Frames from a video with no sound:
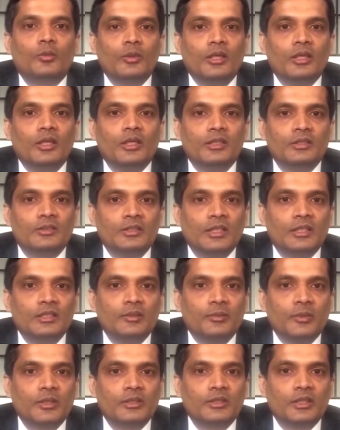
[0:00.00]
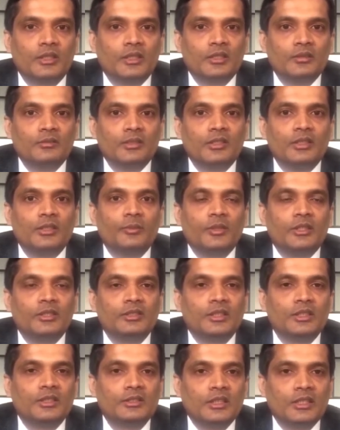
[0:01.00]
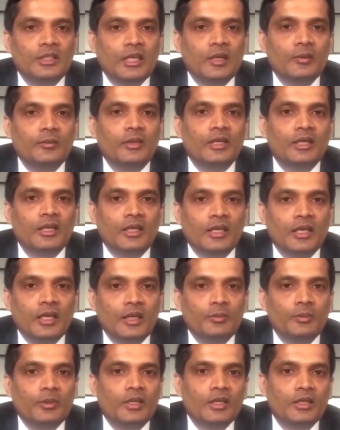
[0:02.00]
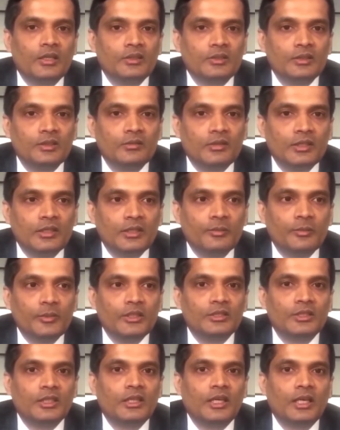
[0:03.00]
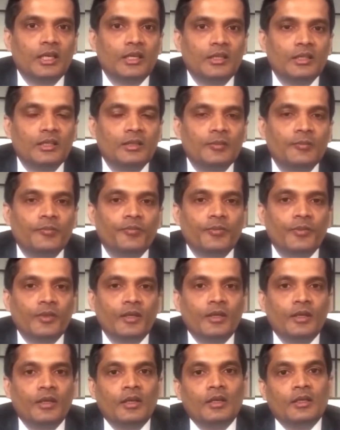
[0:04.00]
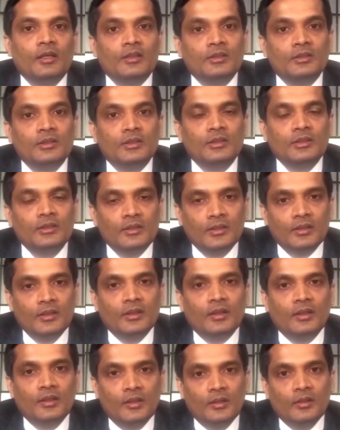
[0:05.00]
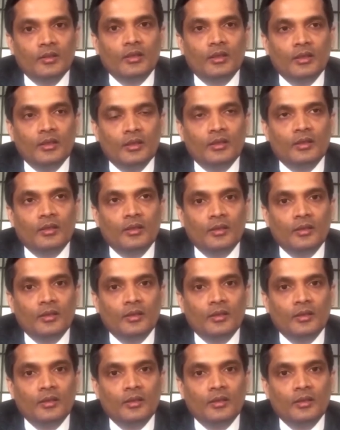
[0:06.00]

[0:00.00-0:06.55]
else people are getting into professional careers even after spinal surgeries without much of hassles in fact